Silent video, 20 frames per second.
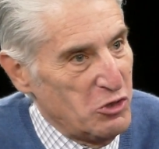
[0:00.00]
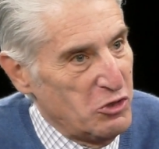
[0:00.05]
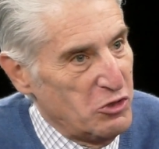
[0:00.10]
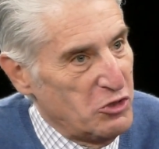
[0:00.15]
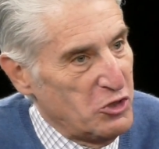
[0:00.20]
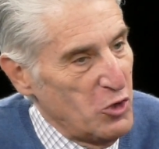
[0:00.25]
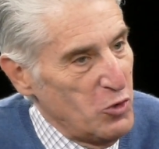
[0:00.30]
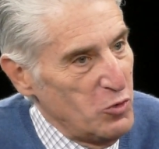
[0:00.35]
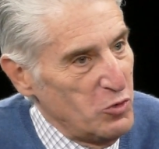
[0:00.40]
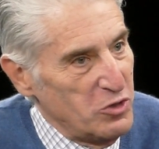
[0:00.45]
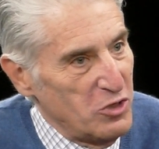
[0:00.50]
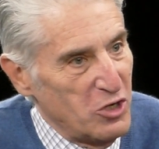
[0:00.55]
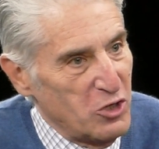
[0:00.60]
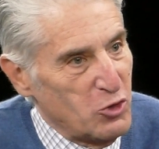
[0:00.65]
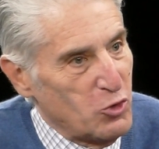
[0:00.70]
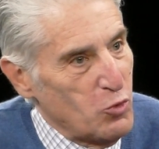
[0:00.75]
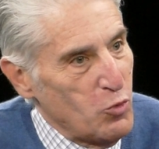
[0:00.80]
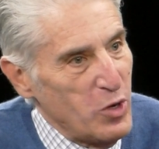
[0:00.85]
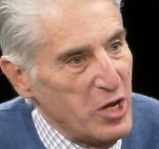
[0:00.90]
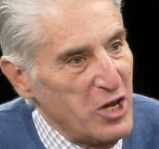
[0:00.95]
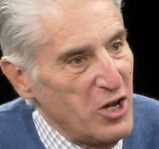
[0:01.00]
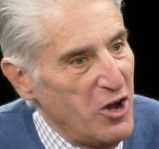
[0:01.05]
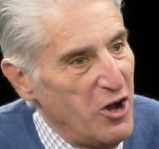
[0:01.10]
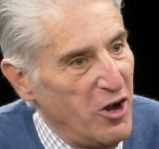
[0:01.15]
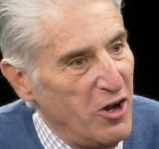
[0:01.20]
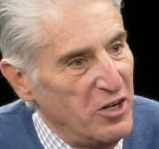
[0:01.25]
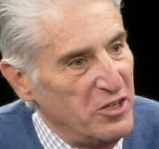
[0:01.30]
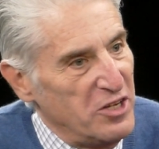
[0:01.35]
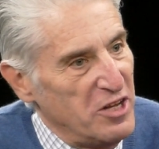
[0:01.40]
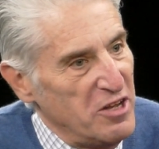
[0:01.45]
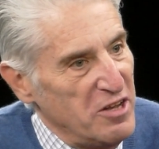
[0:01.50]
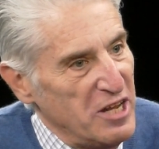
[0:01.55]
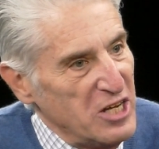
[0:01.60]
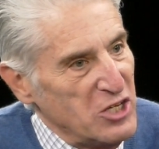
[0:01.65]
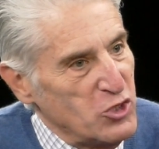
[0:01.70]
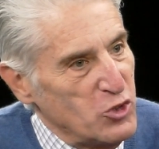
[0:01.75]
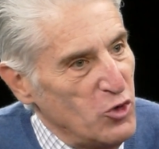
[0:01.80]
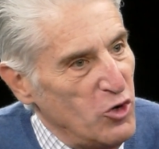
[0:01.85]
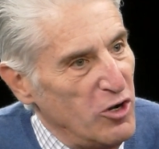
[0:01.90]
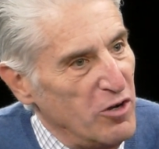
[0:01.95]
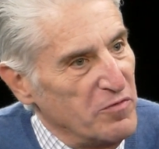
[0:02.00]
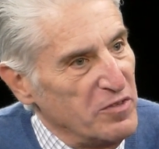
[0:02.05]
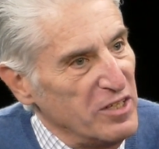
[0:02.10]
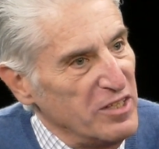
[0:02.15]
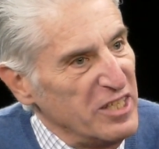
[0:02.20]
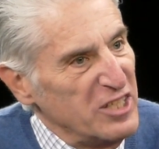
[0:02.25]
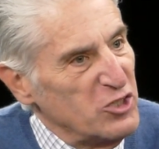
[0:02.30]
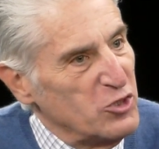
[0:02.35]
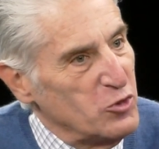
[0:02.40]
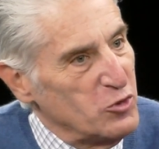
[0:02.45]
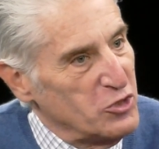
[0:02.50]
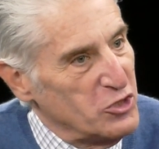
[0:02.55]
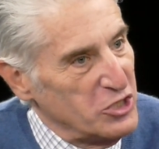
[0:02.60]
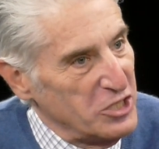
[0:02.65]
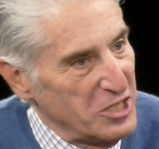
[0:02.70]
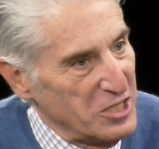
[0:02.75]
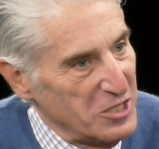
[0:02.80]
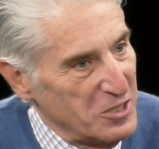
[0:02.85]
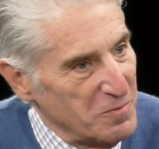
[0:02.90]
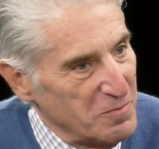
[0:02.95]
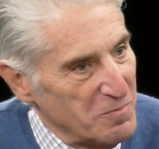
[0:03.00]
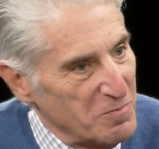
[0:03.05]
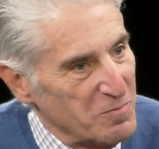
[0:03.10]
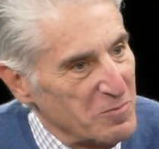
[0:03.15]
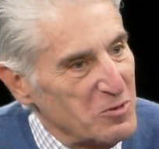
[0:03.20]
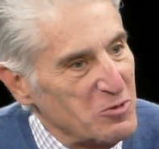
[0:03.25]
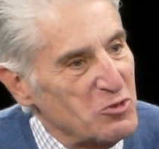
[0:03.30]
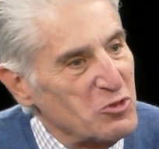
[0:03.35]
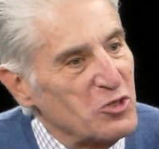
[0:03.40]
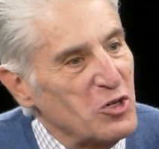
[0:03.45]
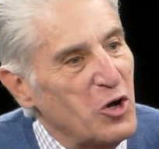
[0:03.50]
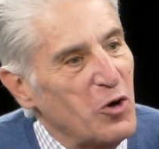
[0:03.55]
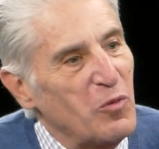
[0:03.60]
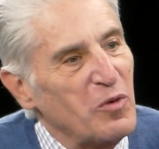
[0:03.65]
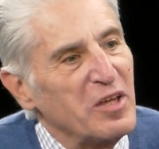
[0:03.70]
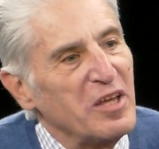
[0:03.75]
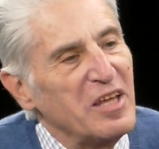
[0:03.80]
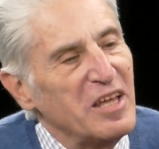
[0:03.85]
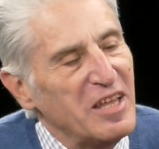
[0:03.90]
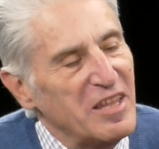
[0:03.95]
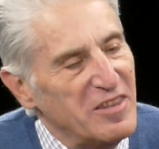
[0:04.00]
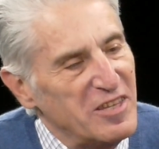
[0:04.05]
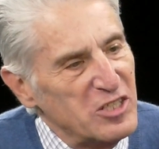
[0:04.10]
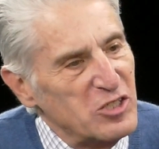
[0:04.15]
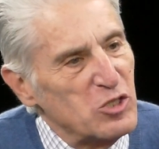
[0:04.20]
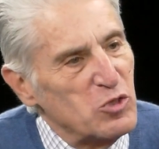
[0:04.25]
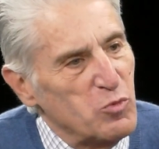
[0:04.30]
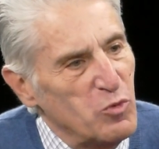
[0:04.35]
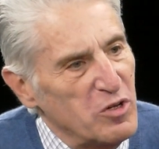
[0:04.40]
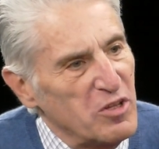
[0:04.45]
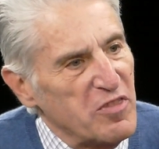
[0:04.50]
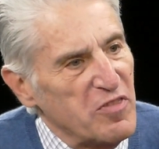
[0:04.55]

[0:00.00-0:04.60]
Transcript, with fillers: don't agree on the nature of the liturgy. So, this is one of